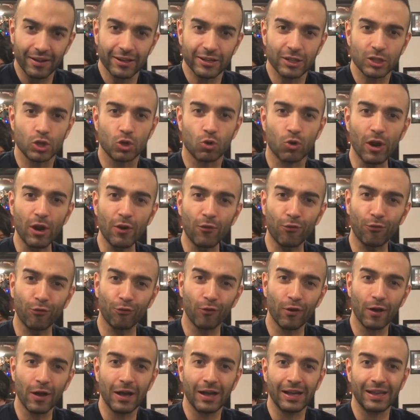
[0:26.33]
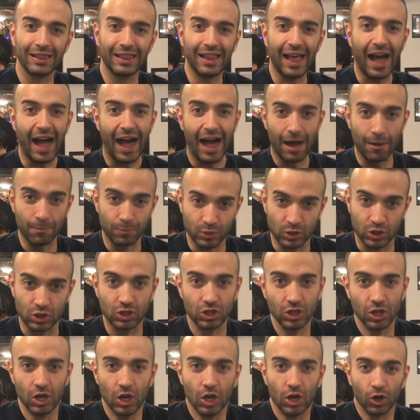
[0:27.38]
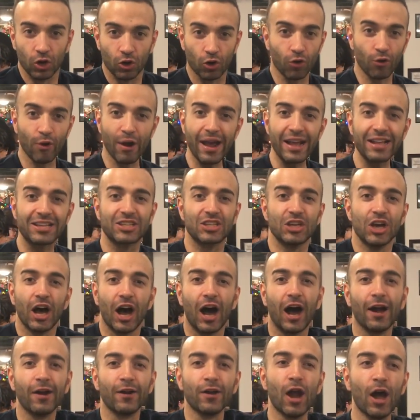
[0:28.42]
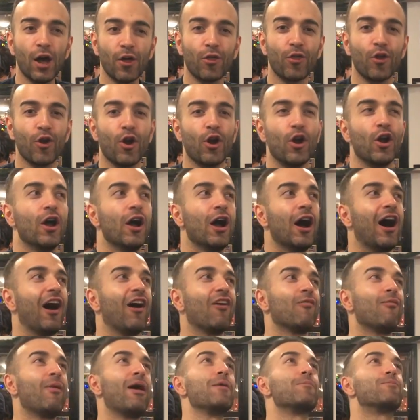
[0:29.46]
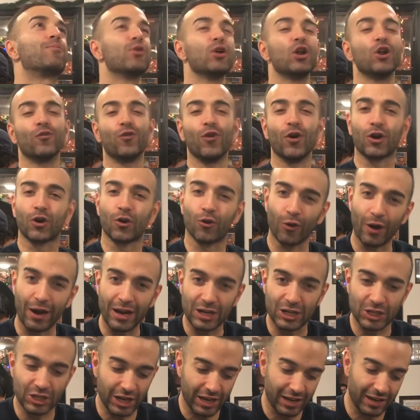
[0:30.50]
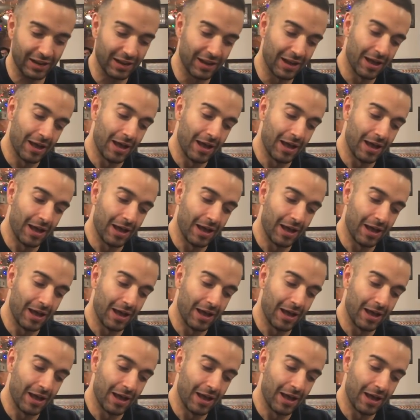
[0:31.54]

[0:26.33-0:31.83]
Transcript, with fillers: Trif Labs creates another of my beautiful creation.